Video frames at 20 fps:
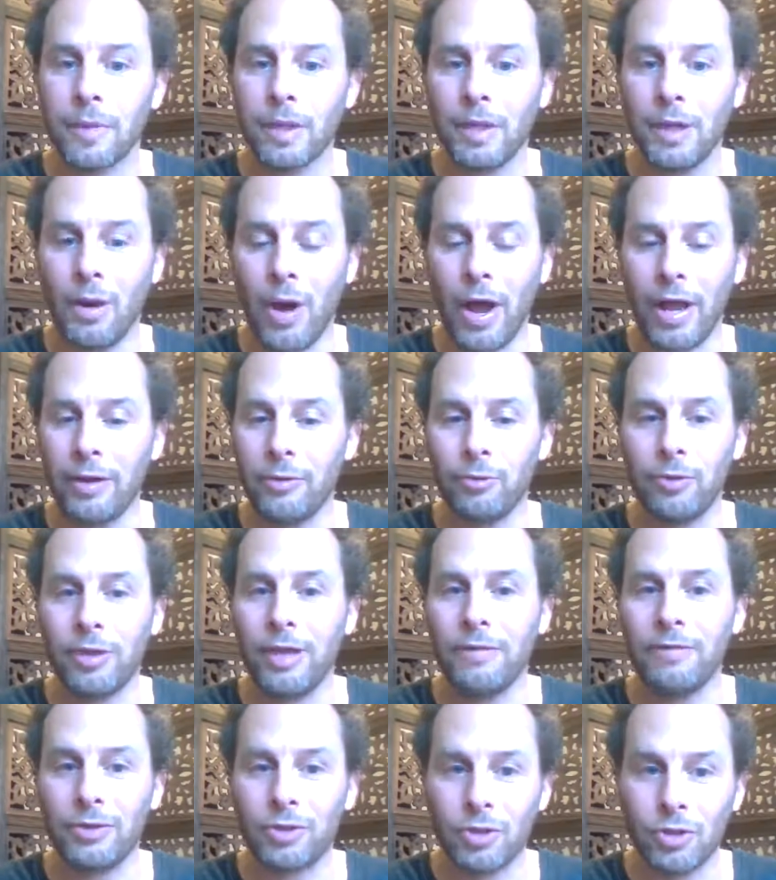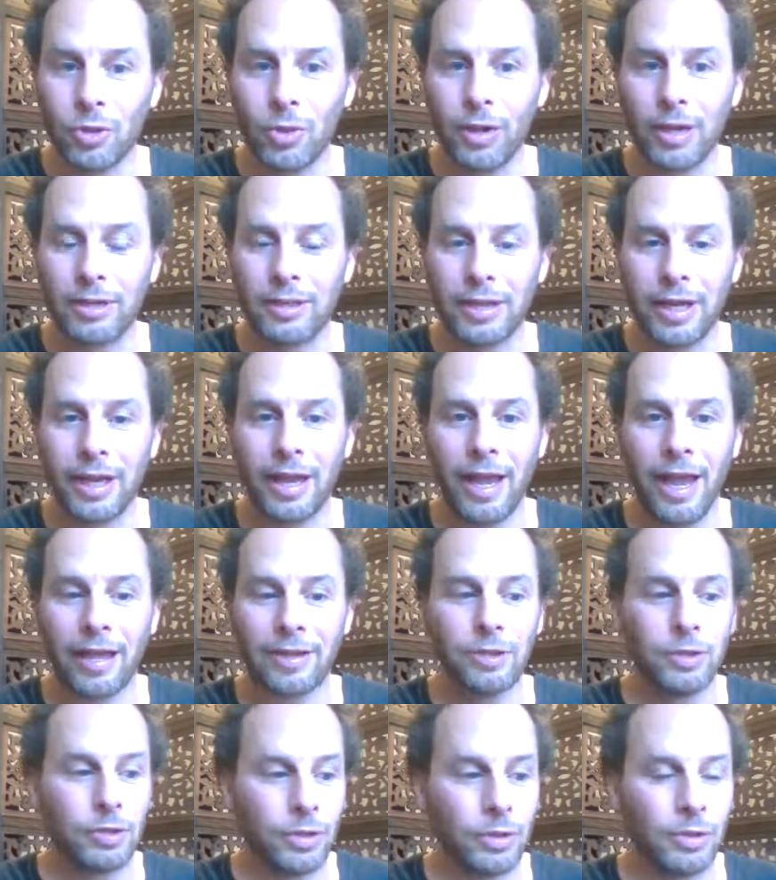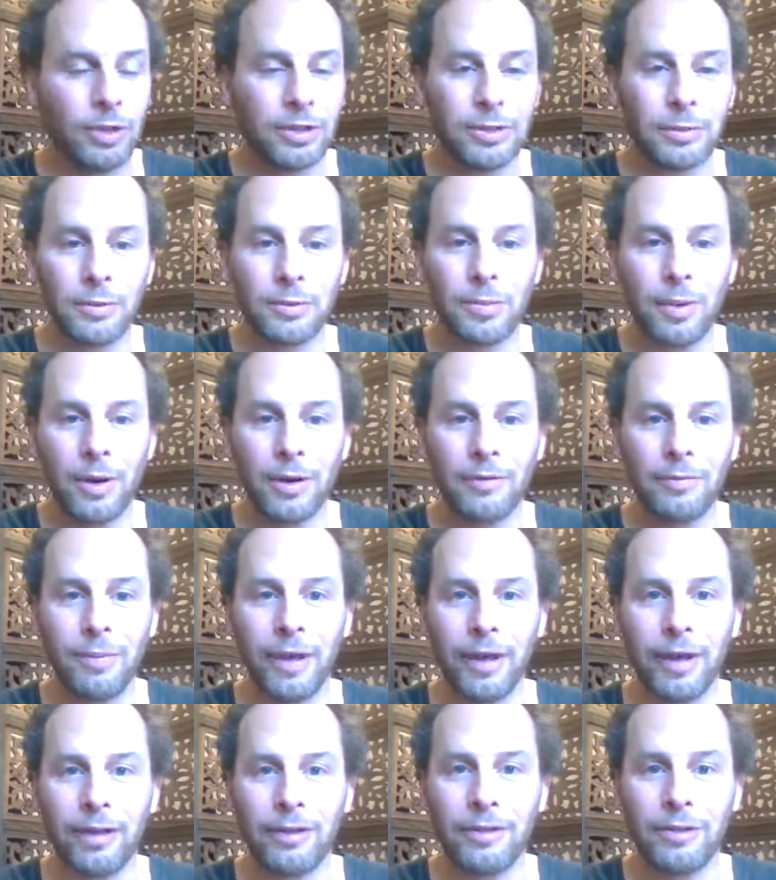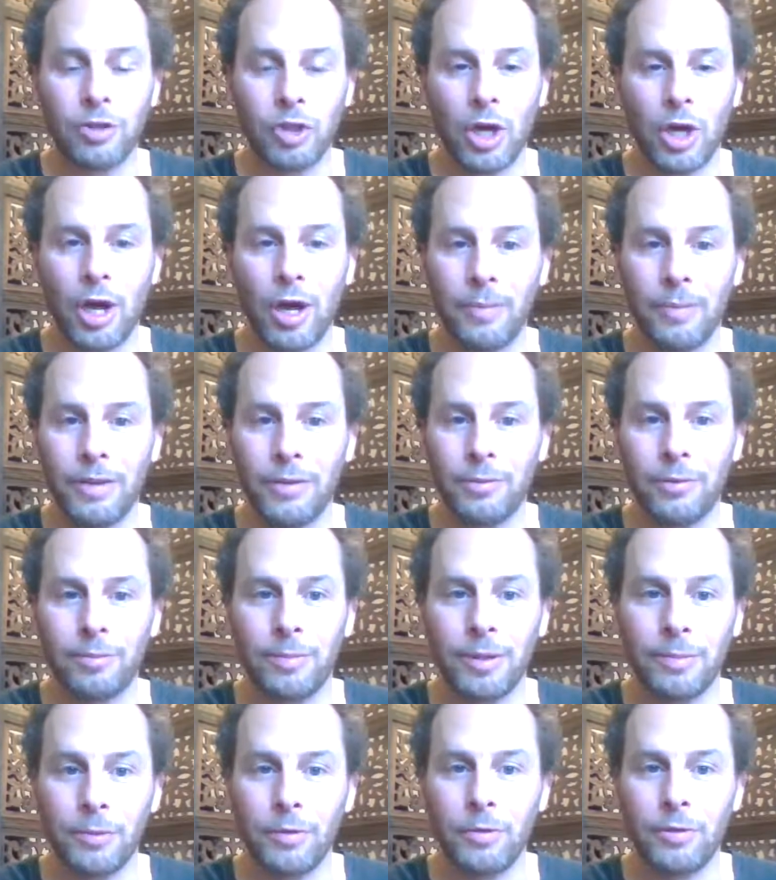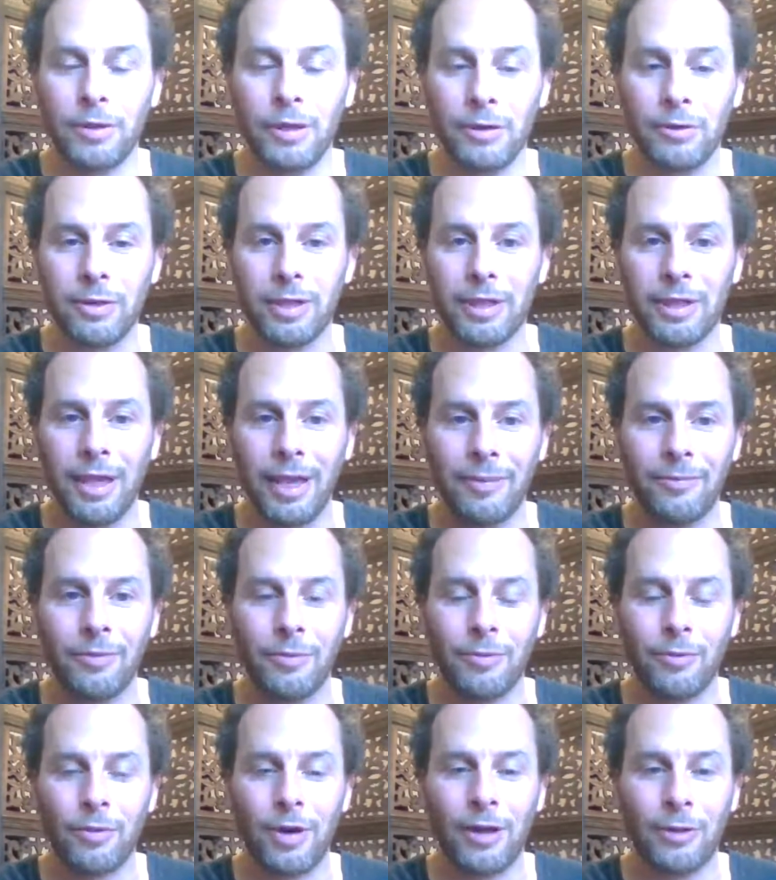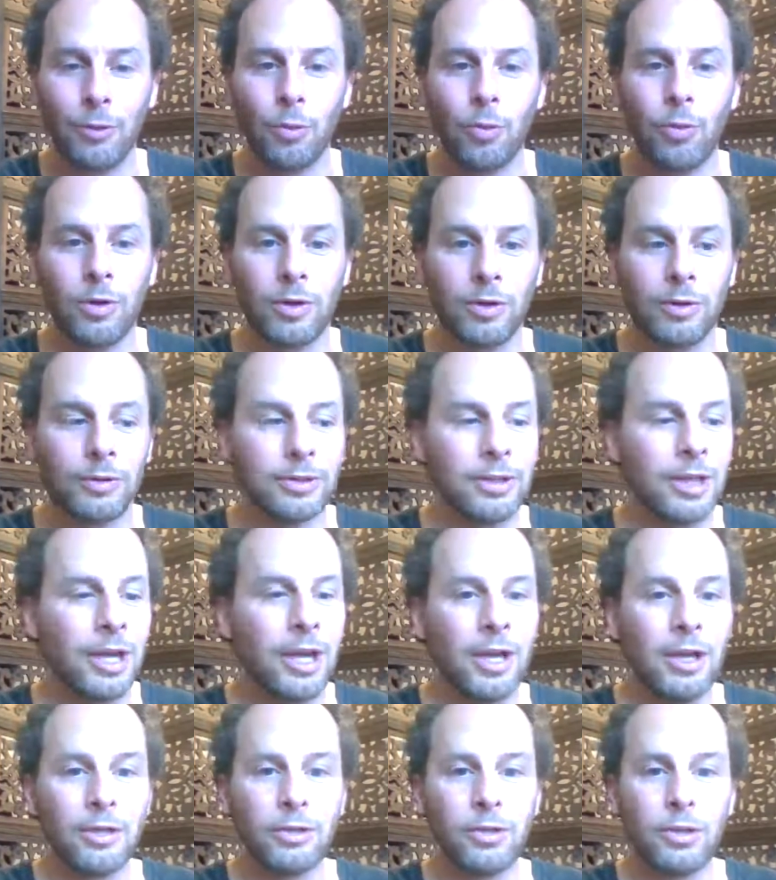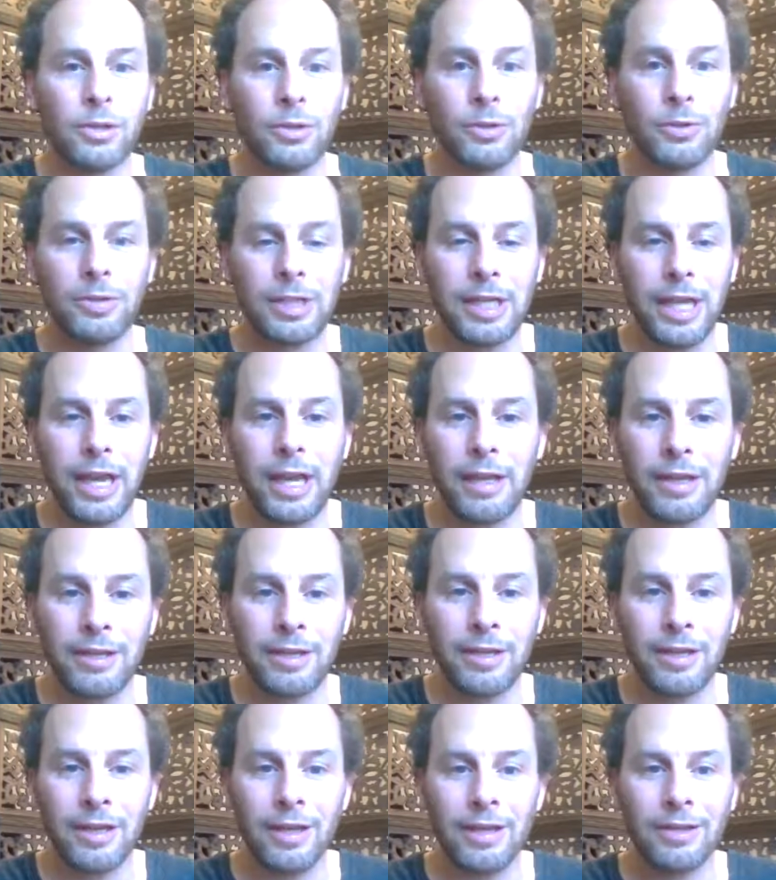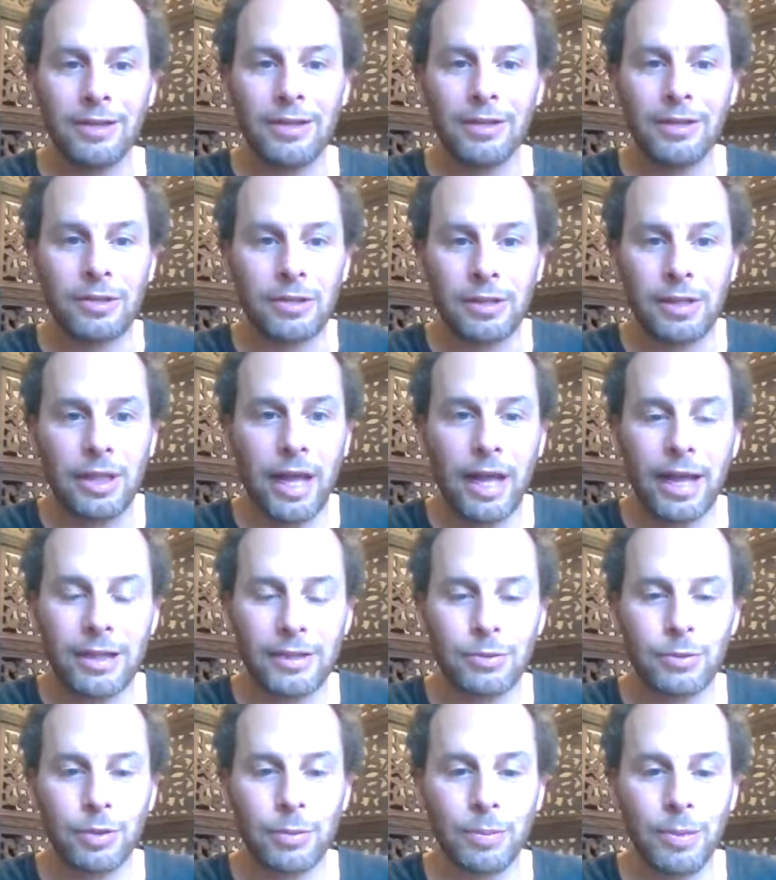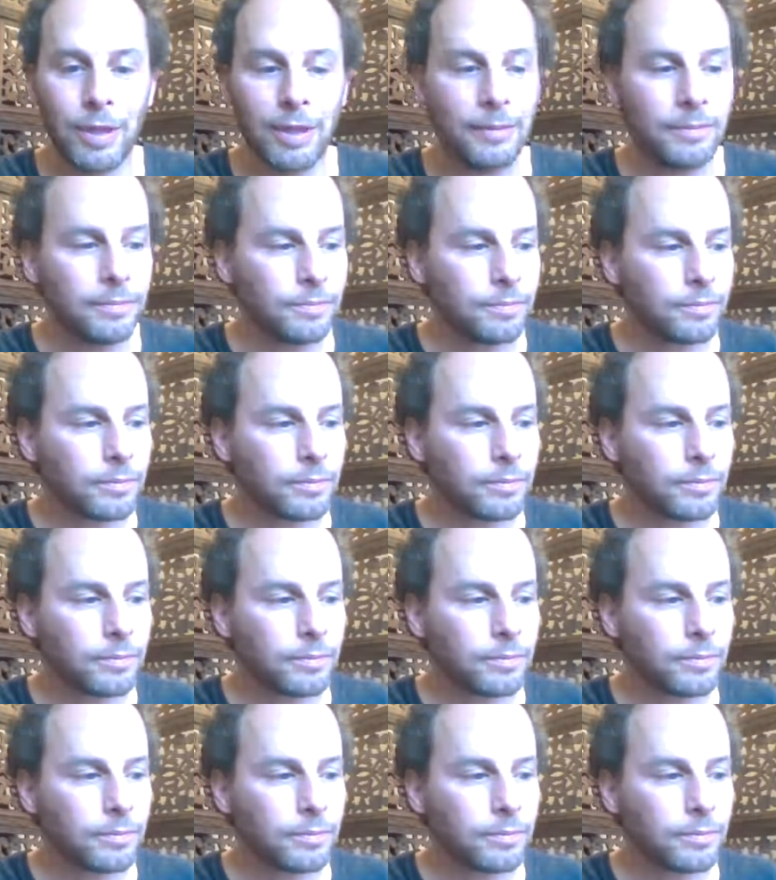I didn't really have a choice. I had to do this. It was part of my job. And there were people who literally came from around the world to take this class with me.